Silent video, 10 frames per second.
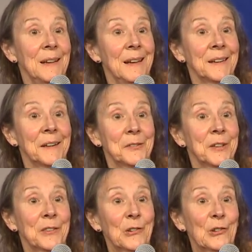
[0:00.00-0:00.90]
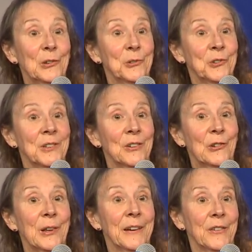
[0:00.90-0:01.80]
And I think the solution
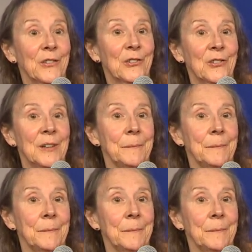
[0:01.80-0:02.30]
is less,